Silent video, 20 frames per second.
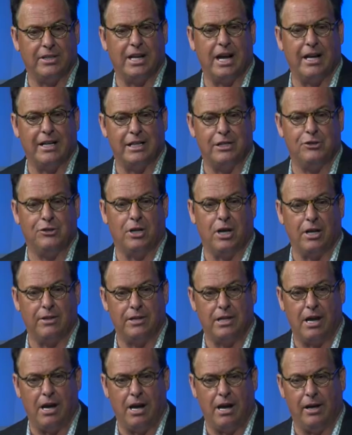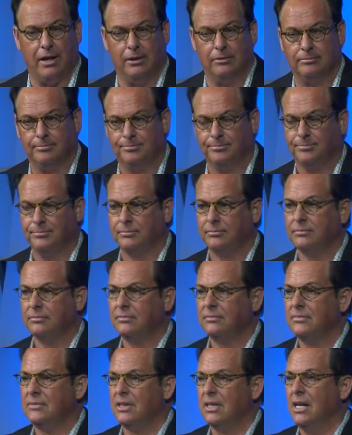guy getting shot in the eye.
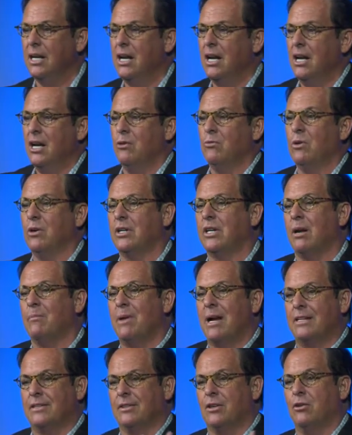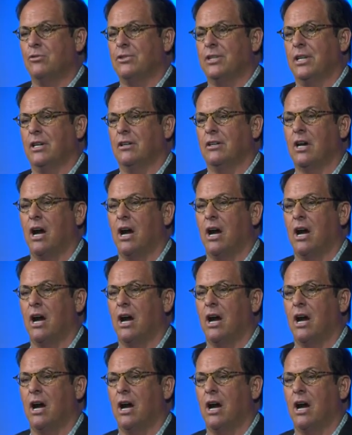Well, come back to the hotel.